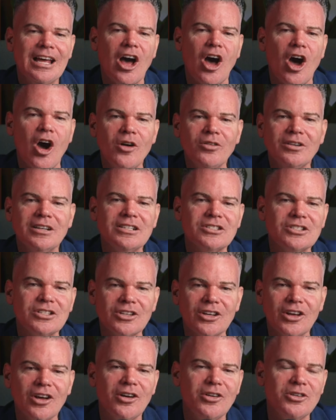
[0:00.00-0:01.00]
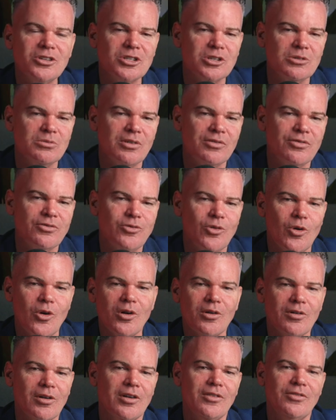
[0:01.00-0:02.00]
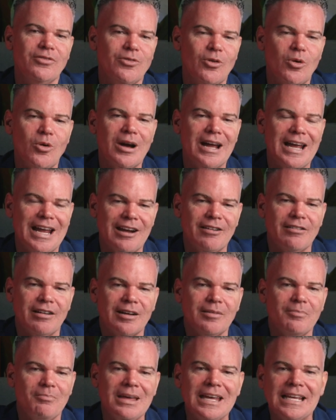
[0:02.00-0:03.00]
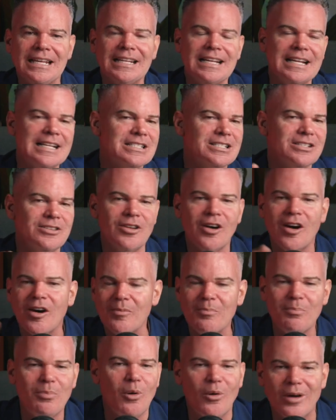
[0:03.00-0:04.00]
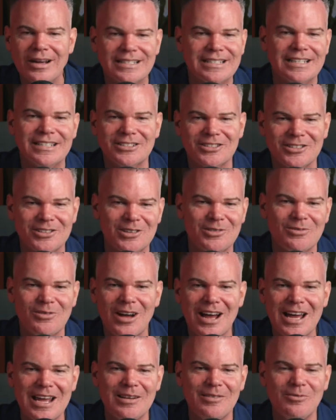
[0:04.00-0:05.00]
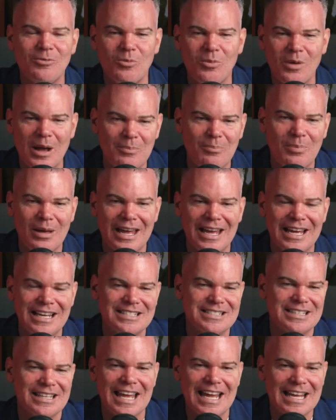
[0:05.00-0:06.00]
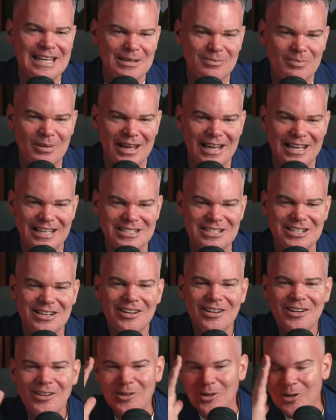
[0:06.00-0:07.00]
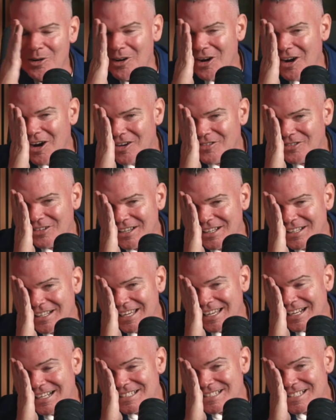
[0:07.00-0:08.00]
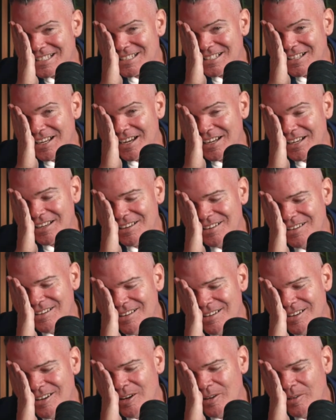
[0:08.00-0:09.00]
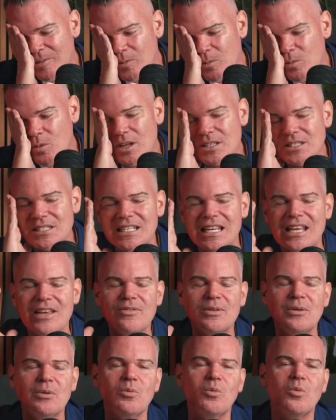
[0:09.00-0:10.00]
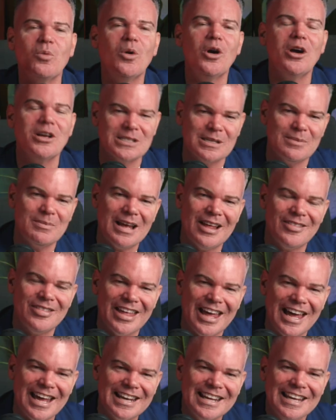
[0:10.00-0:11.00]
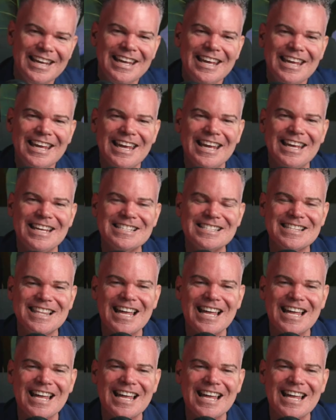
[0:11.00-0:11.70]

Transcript: only to go to a 404 error, meaning it's not pointing to the right web page, landing page, or offer. And it's just like, oh, what's even worse about that is